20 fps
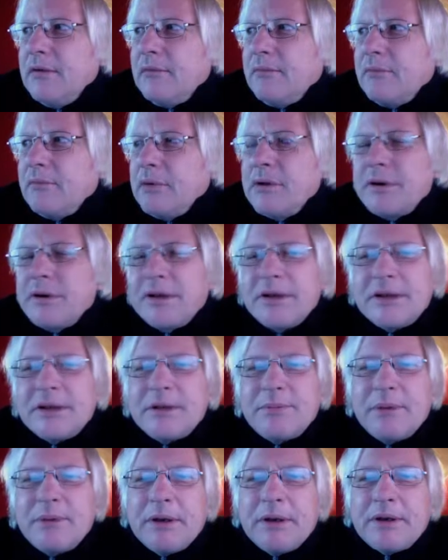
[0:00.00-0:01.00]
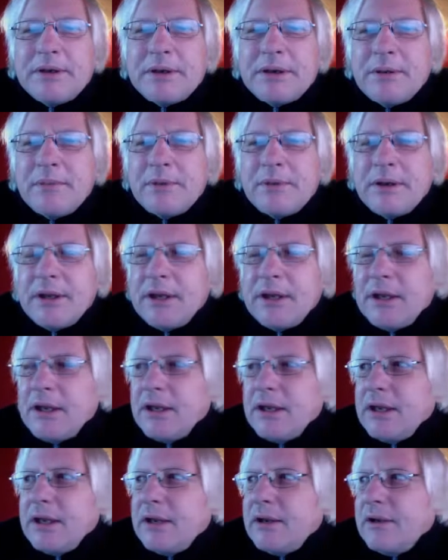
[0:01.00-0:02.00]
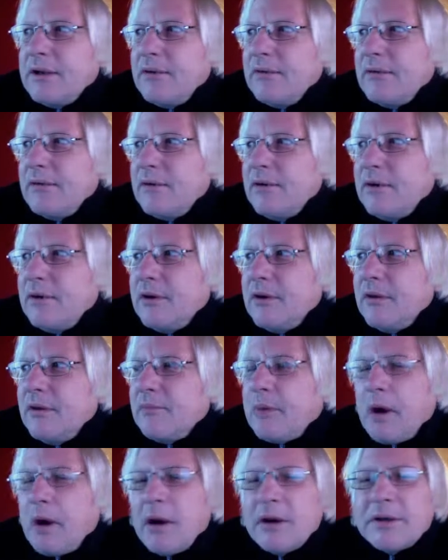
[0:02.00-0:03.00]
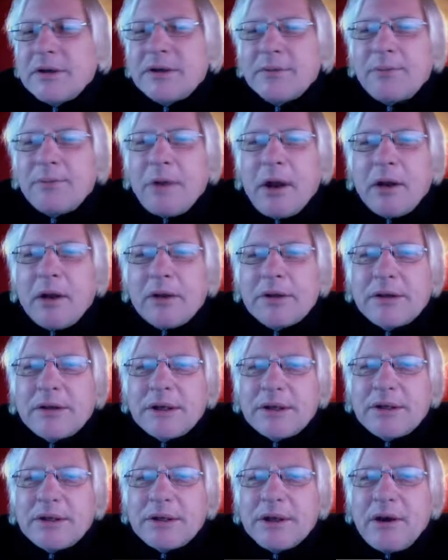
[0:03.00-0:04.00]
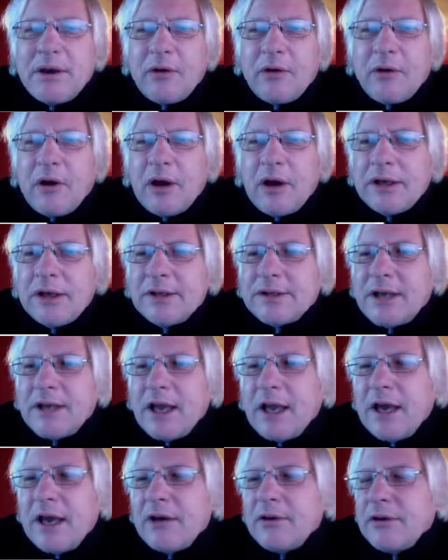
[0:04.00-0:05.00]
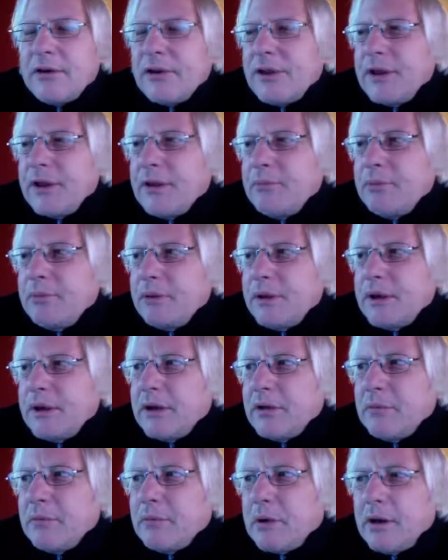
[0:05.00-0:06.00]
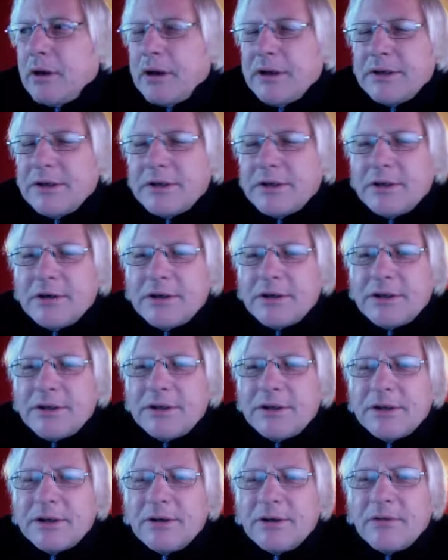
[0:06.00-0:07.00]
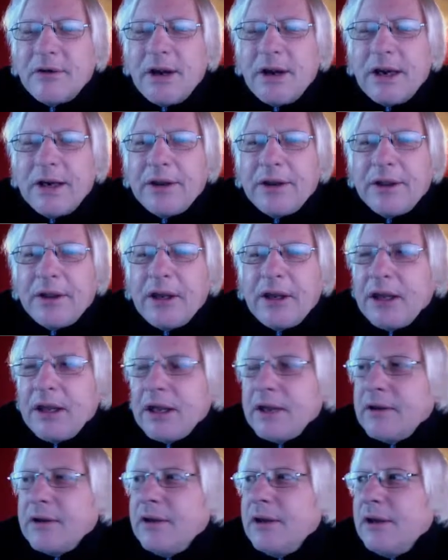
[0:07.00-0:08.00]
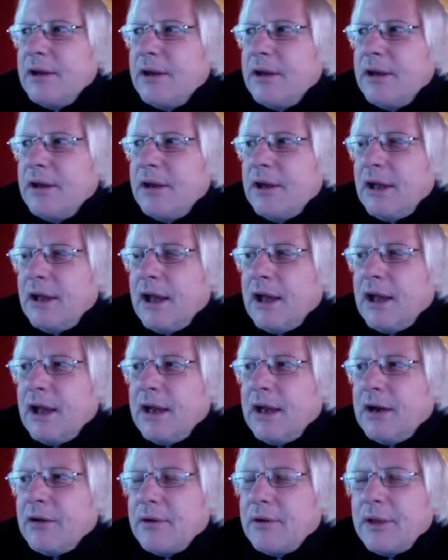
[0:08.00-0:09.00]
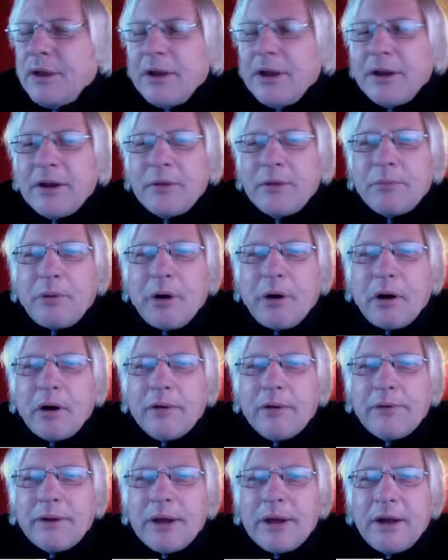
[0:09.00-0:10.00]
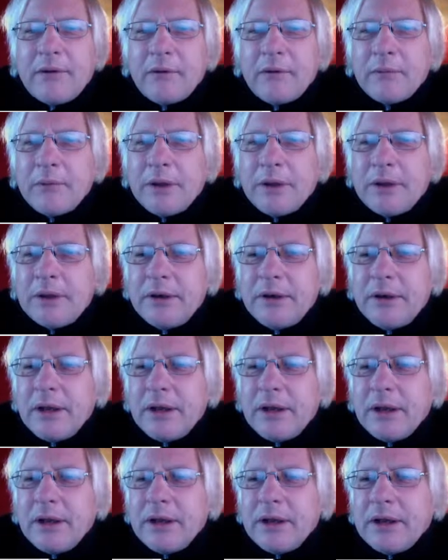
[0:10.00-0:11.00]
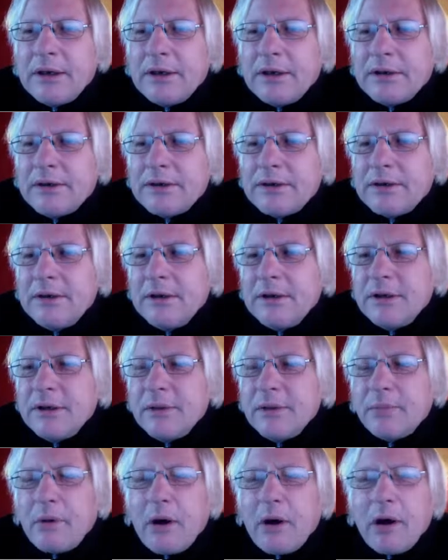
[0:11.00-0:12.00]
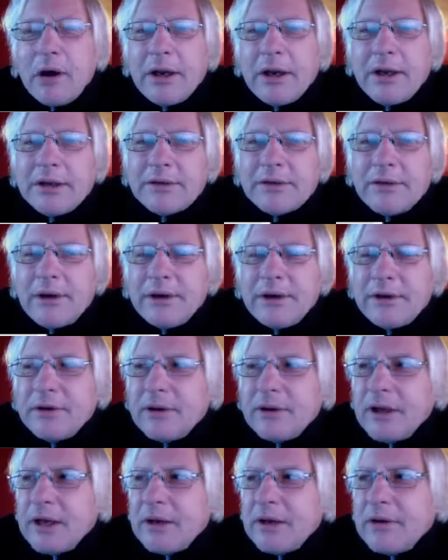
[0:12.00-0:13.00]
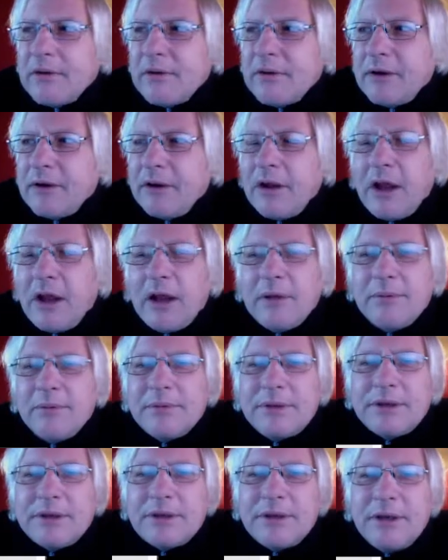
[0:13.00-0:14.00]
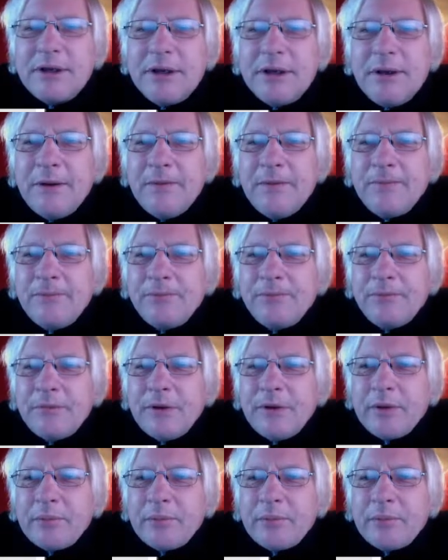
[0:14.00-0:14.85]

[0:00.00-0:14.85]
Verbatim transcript: participant in some of the partisan politics that go on is I don't think political parties are such a great thing. I don't think they're part of the government and they're parties, right? They're like clubs. They're